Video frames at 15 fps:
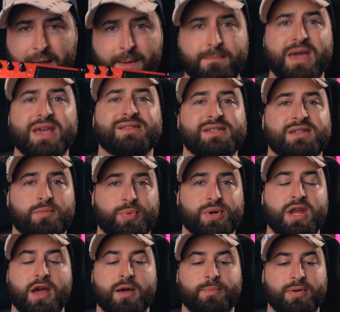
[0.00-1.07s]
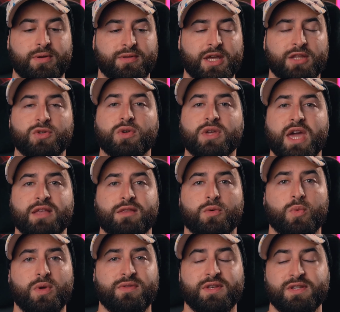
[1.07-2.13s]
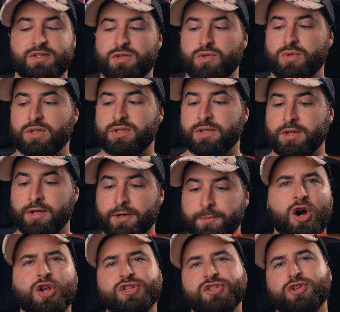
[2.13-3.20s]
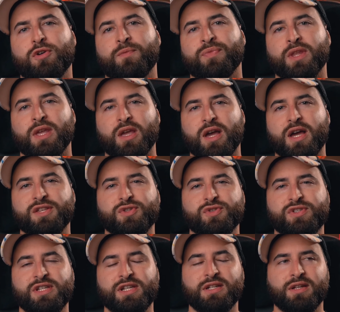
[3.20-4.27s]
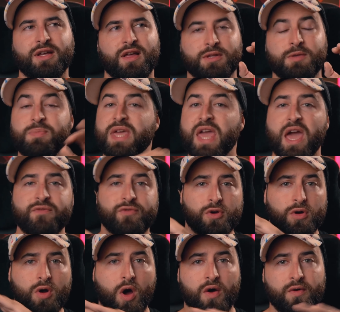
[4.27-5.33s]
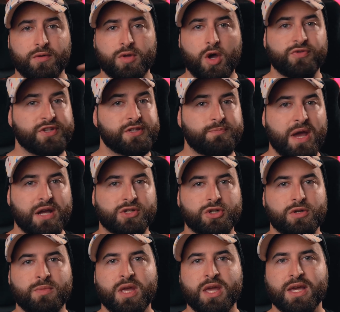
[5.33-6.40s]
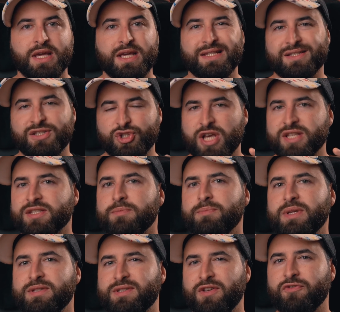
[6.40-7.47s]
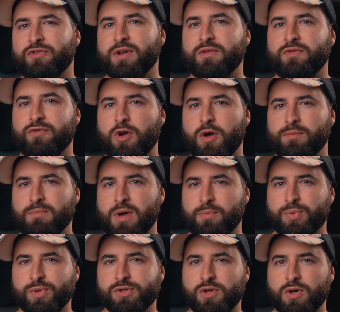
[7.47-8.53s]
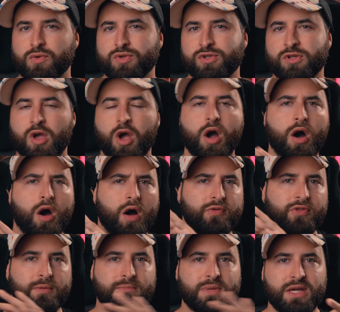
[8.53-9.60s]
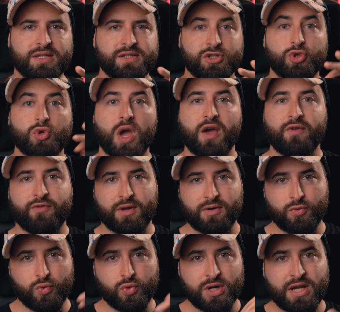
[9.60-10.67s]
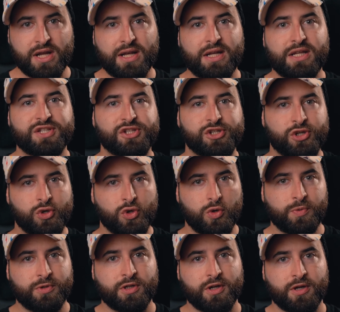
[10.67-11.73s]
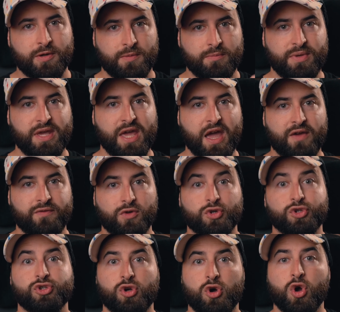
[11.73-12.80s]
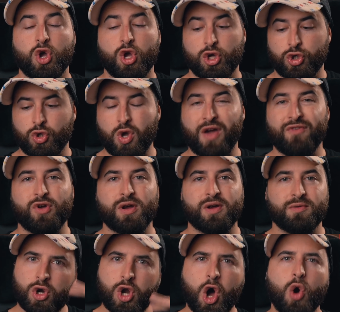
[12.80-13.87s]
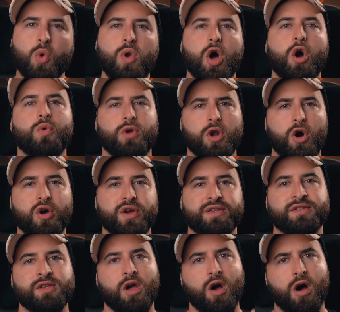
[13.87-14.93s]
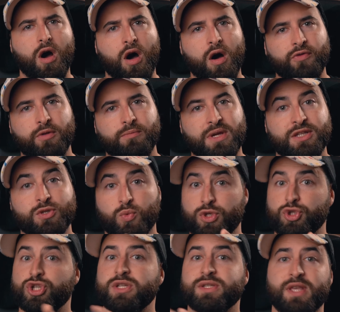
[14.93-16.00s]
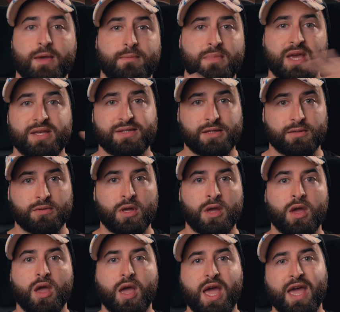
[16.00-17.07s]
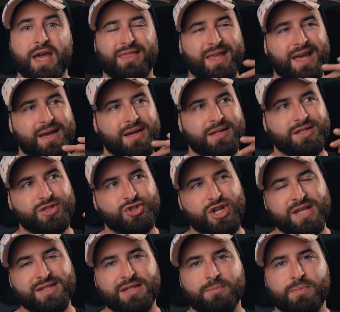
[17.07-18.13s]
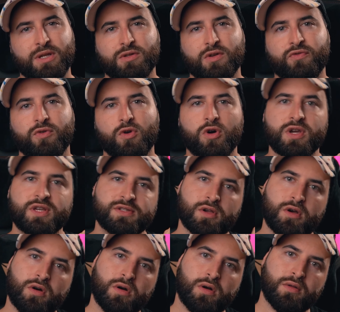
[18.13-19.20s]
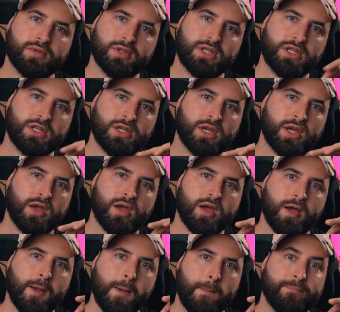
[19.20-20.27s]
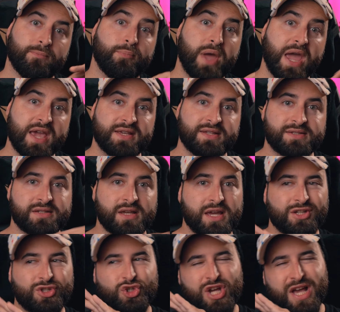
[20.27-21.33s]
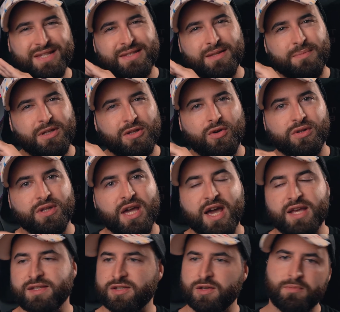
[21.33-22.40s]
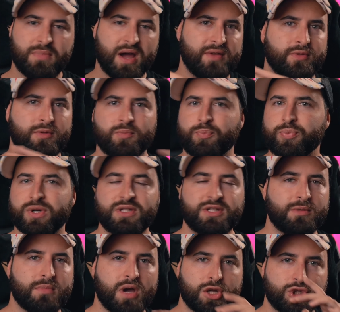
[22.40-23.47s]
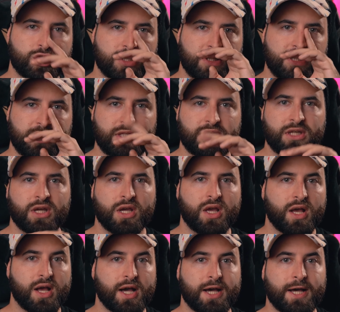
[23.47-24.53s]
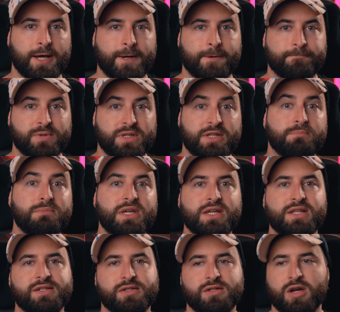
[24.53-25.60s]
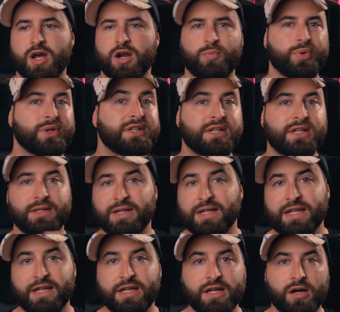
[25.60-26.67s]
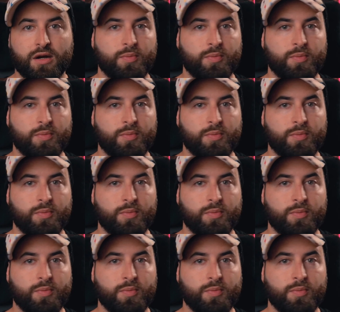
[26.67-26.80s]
amazing preamp that you get with this unit. Also, as you've seen, the behavior on the spectrum is just a bit different from my Presonus. On the mids you have really scooped behavior, so you have a low noise on the mids, which is amazing, and just a bit of noise on the bass and just a bit on the highs, but pretty much the mids are pretty linear,